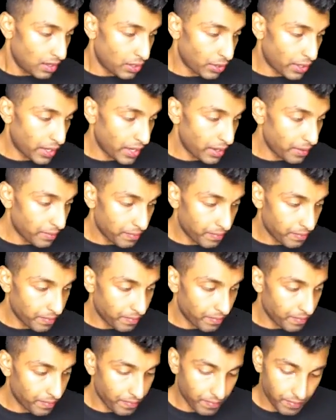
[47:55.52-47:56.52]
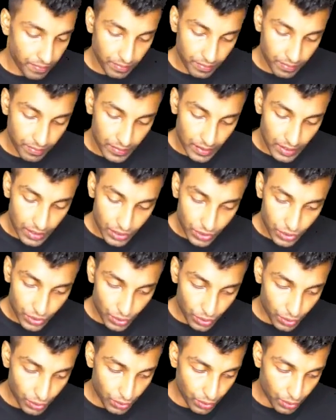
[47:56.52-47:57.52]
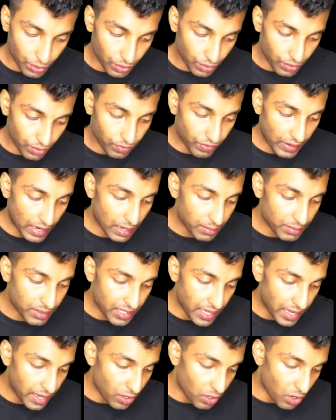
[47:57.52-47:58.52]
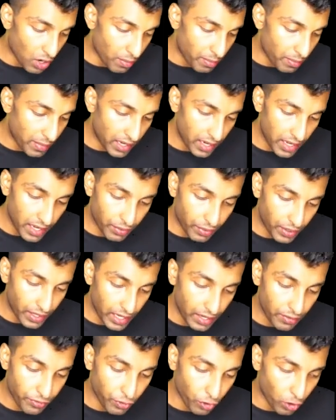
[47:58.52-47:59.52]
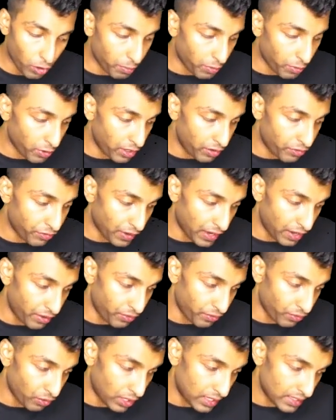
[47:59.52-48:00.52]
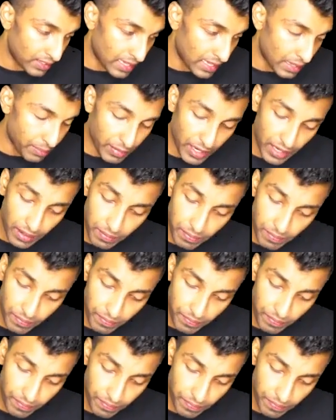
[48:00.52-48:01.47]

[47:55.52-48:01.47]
Okay, so when I'm saying common equity 4.5, what does that mean?